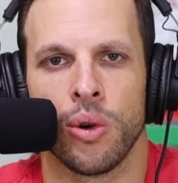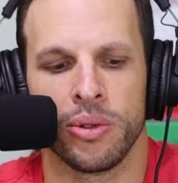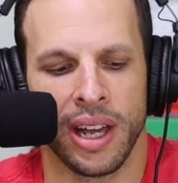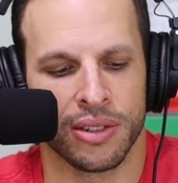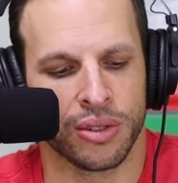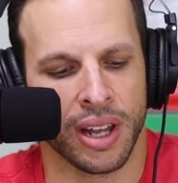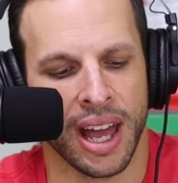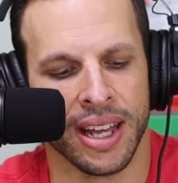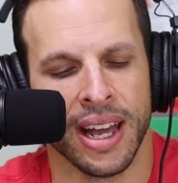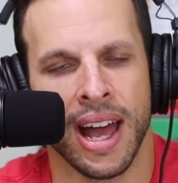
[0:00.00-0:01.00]
old
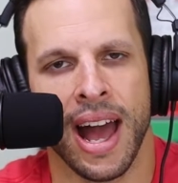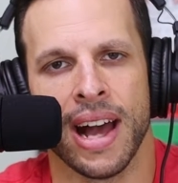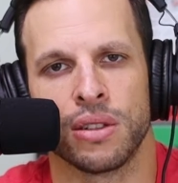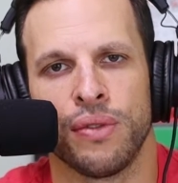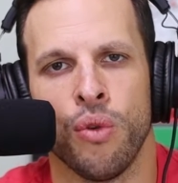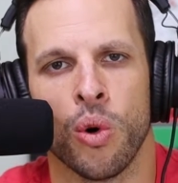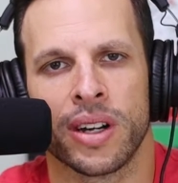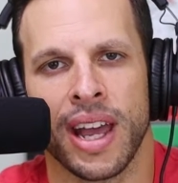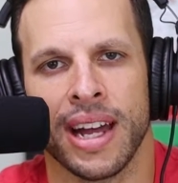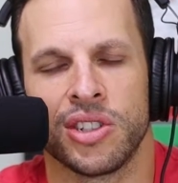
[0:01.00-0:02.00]
yesterday, has 4
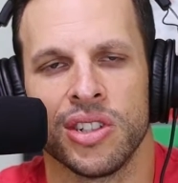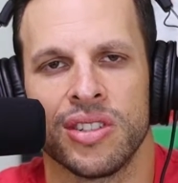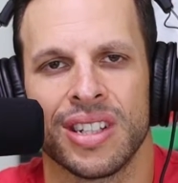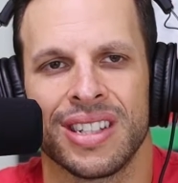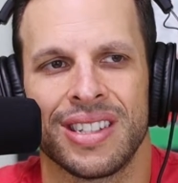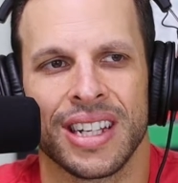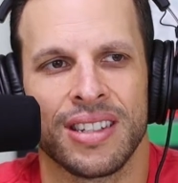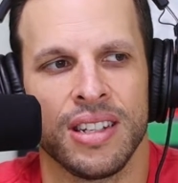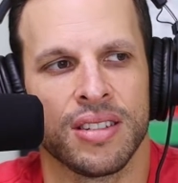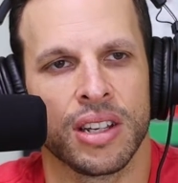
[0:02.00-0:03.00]
catches,
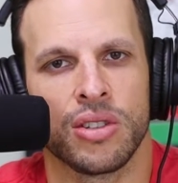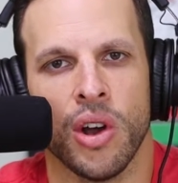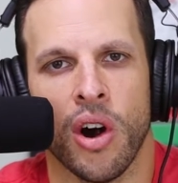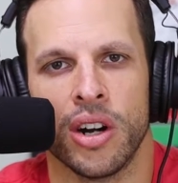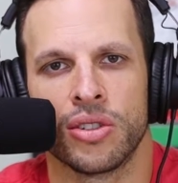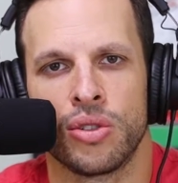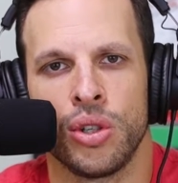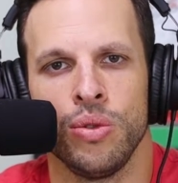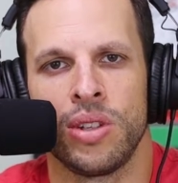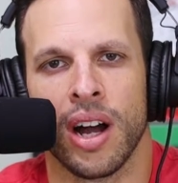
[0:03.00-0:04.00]
66 yards,
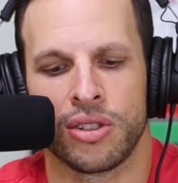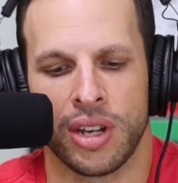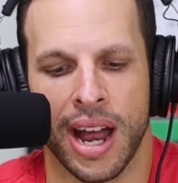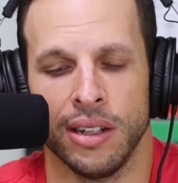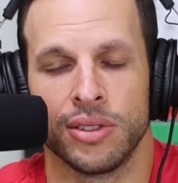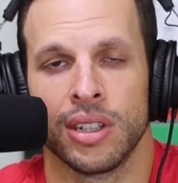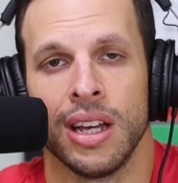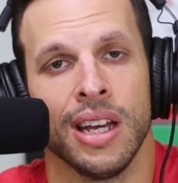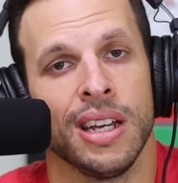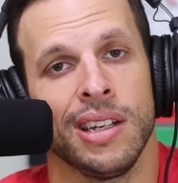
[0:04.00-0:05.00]
2 touchdowns.
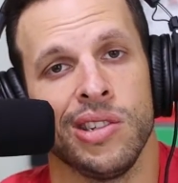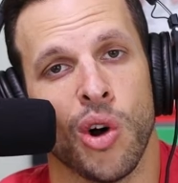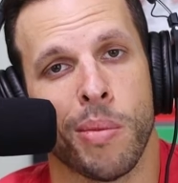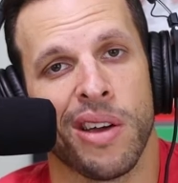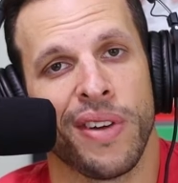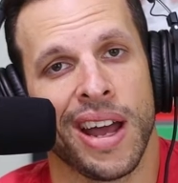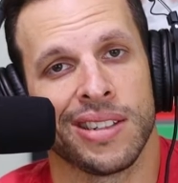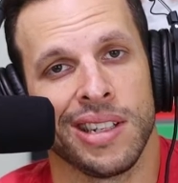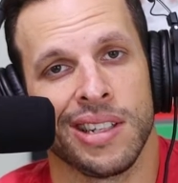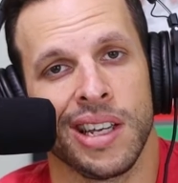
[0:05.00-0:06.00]
He's on my
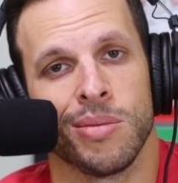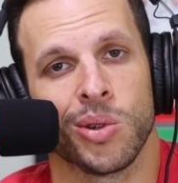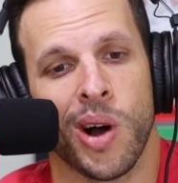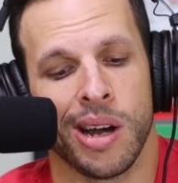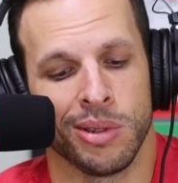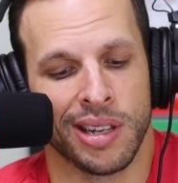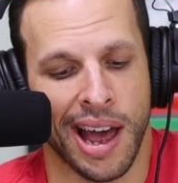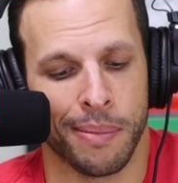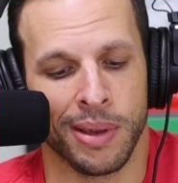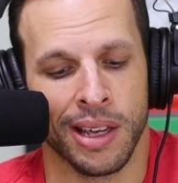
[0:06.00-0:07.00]
fantasy team, so I was
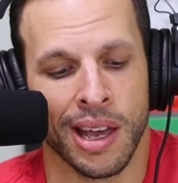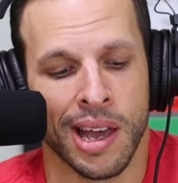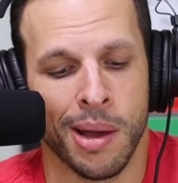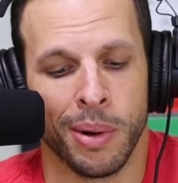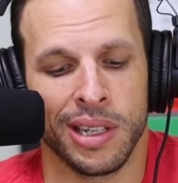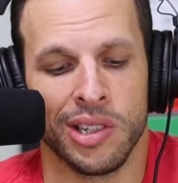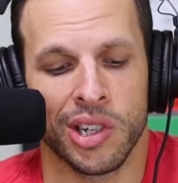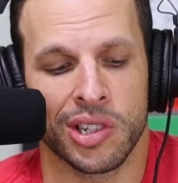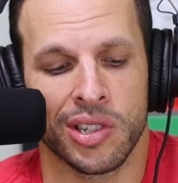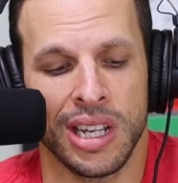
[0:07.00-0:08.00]
happy. But you
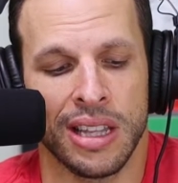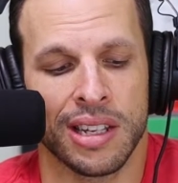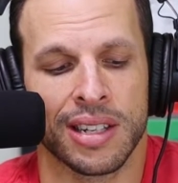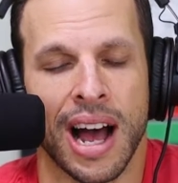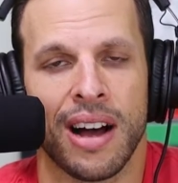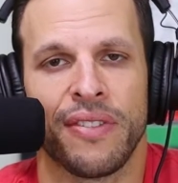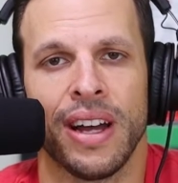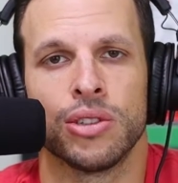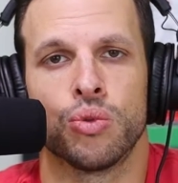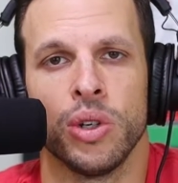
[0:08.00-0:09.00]
just see this
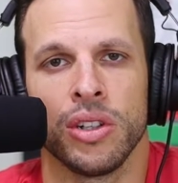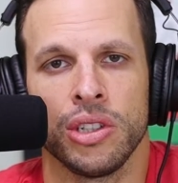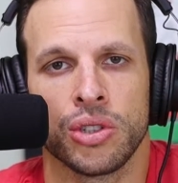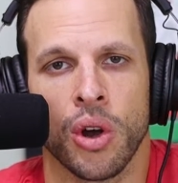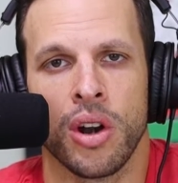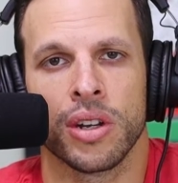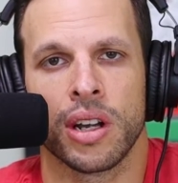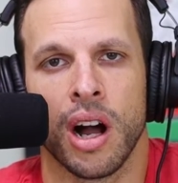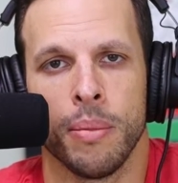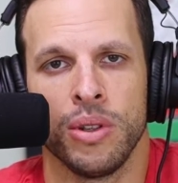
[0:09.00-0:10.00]
offense really starting to
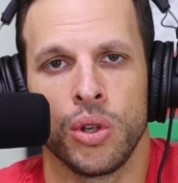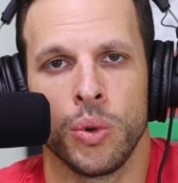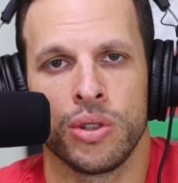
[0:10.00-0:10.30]
come into